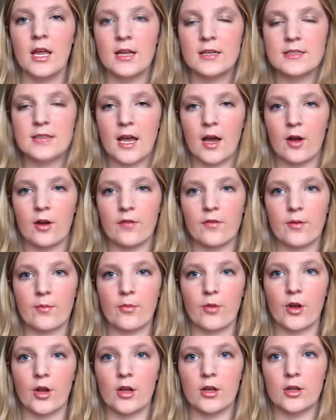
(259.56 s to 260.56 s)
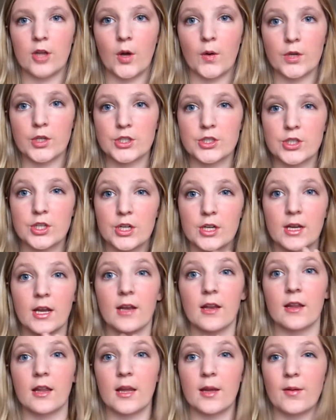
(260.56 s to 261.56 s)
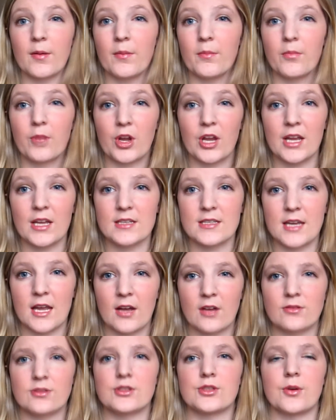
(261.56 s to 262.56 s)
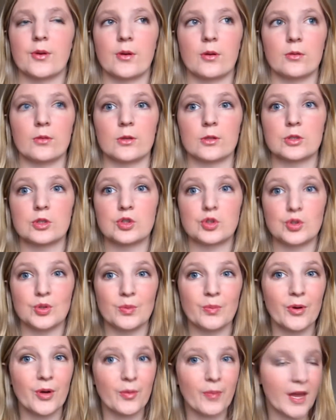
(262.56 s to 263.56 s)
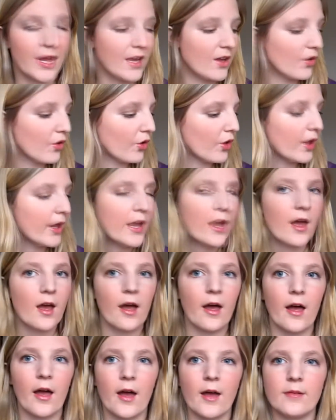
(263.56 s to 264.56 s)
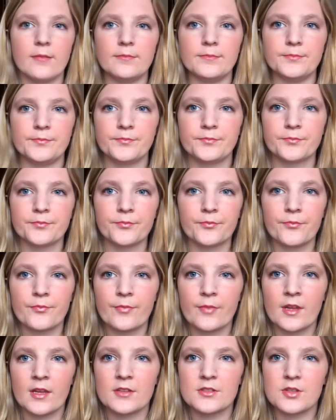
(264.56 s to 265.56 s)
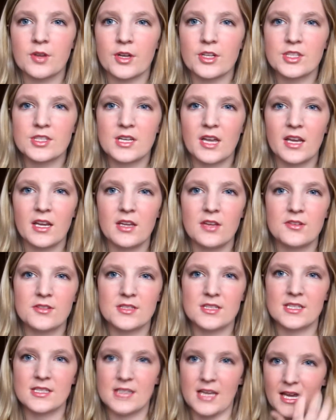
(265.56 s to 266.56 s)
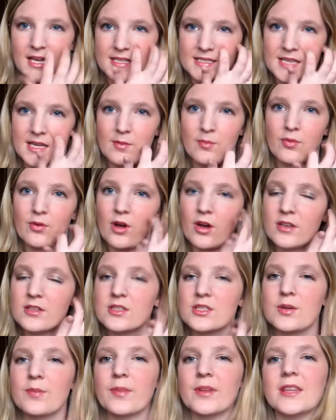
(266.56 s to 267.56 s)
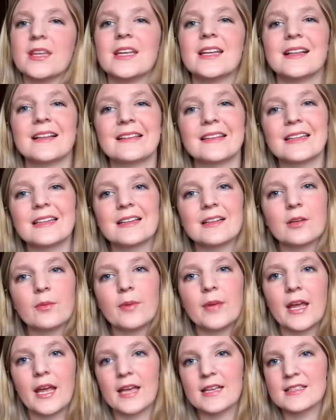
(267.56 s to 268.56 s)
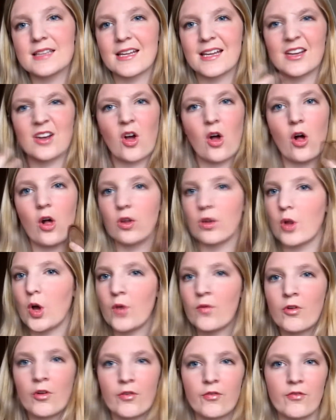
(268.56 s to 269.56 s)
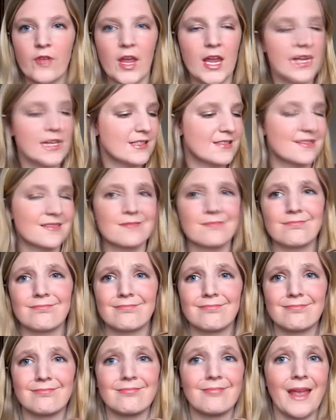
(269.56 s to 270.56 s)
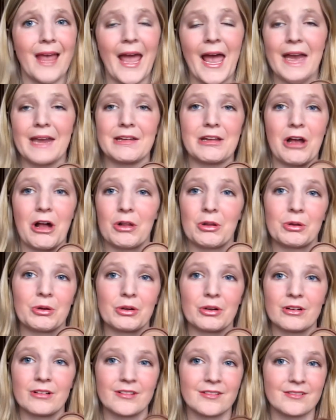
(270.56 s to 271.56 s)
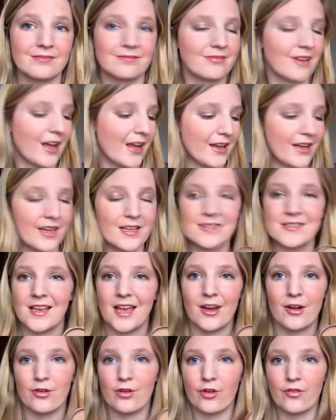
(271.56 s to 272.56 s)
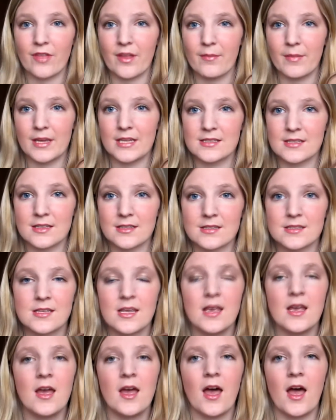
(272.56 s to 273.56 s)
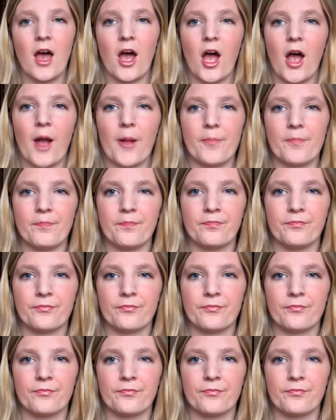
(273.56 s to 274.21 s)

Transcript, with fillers: down if I'm wearing a lower shirt, kind of like bring it down so I don't look super pale. Um, so I just kind of use this as a bronzer, but then a little bit as like an all over face add color, I guess. I don't know if that makes sense. Um,